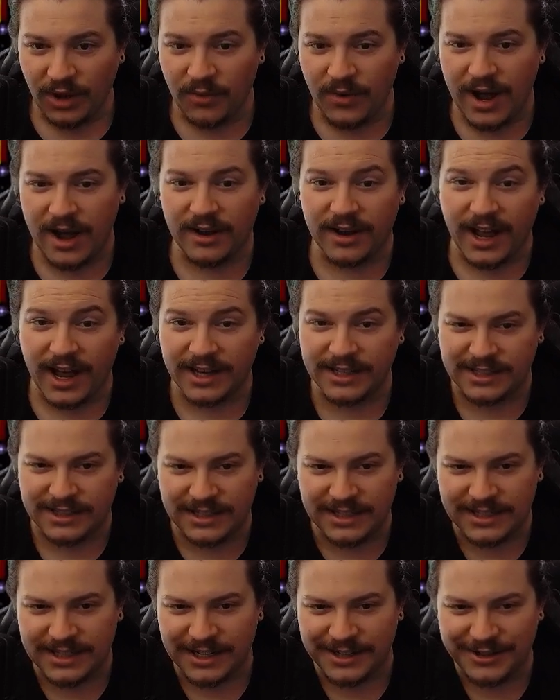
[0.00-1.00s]
Wow, guys,
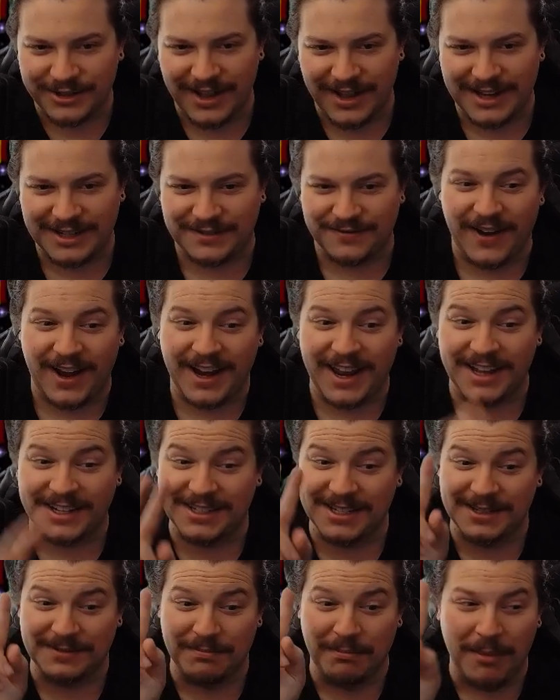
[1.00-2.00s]
decentralized
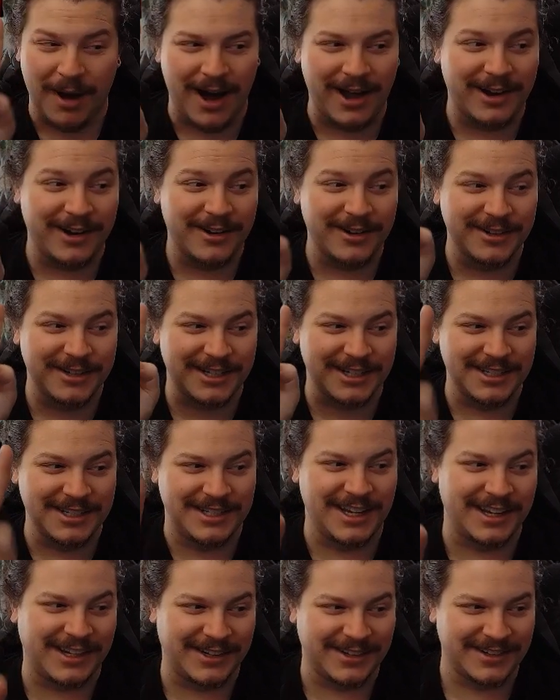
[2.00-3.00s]
finance is monitors and
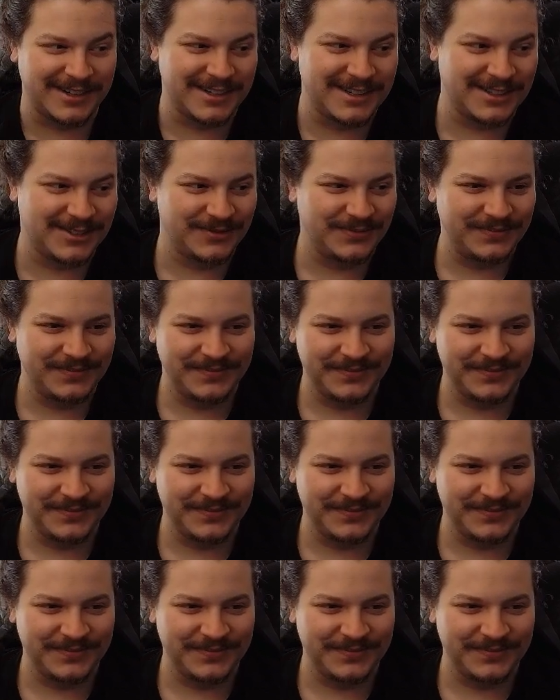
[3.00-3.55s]
tickers.